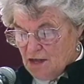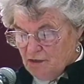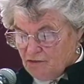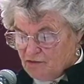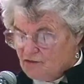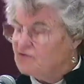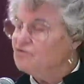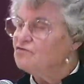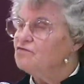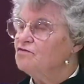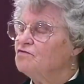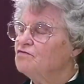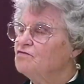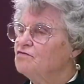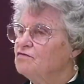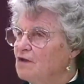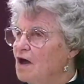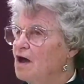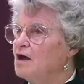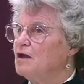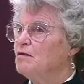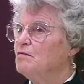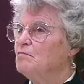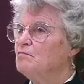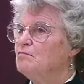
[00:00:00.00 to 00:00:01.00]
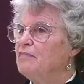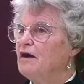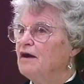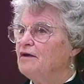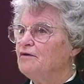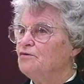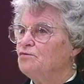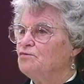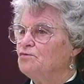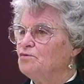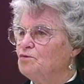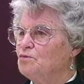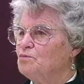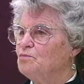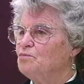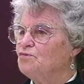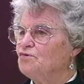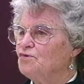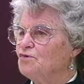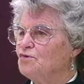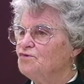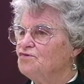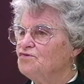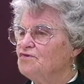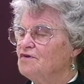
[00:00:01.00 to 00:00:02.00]
This is done by your own
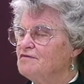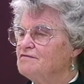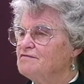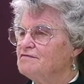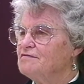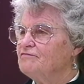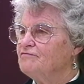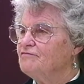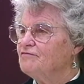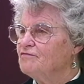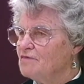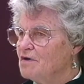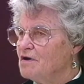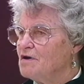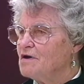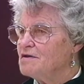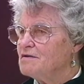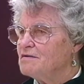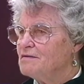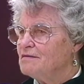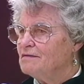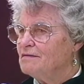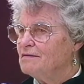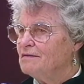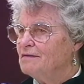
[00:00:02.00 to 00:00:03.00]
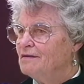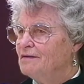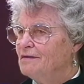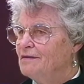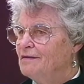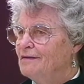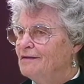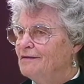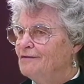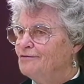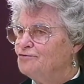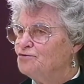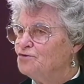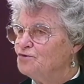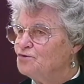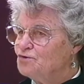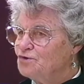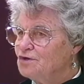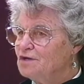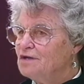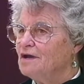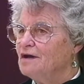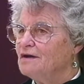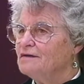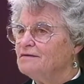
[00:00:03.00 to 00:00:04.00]
process of thought." So
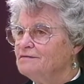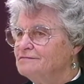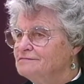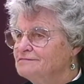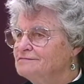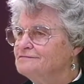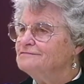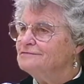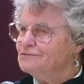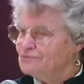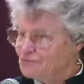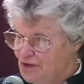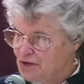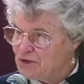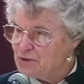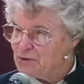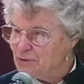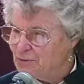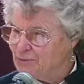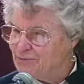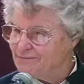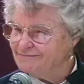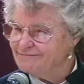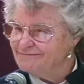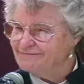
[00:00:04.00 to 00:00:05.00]
good luck. Thank you.